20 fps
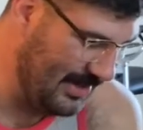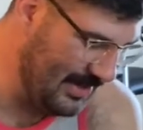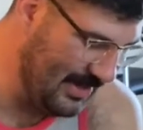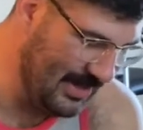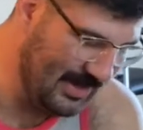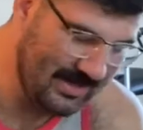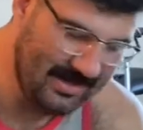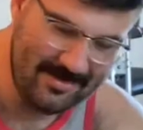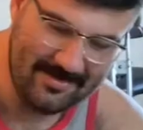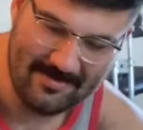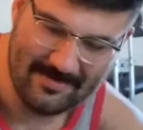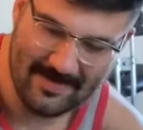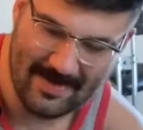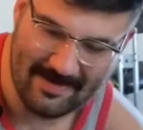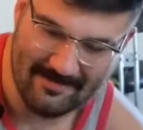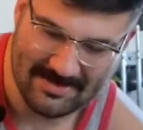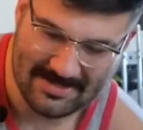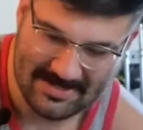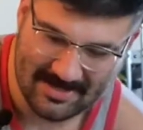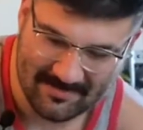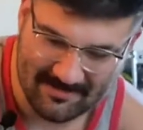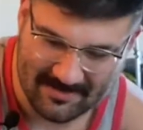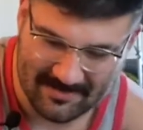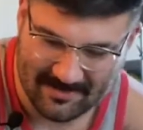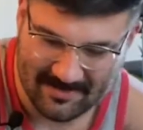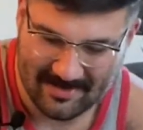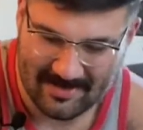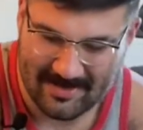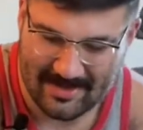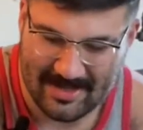Nick. You have a shovel.
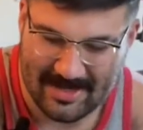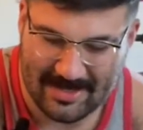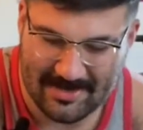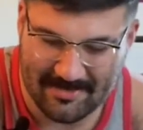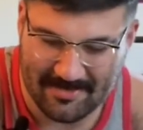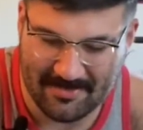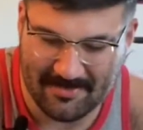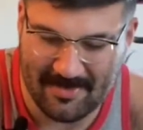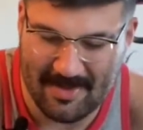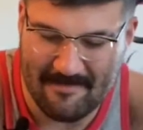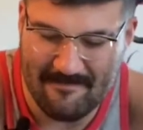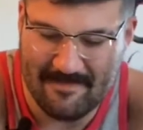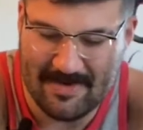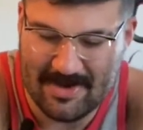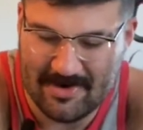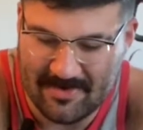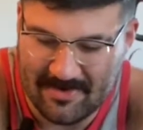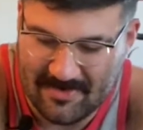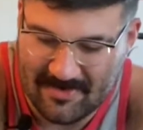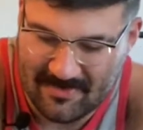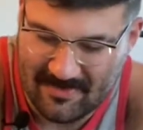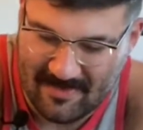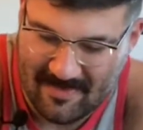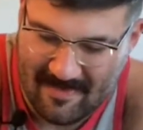You also have fingers.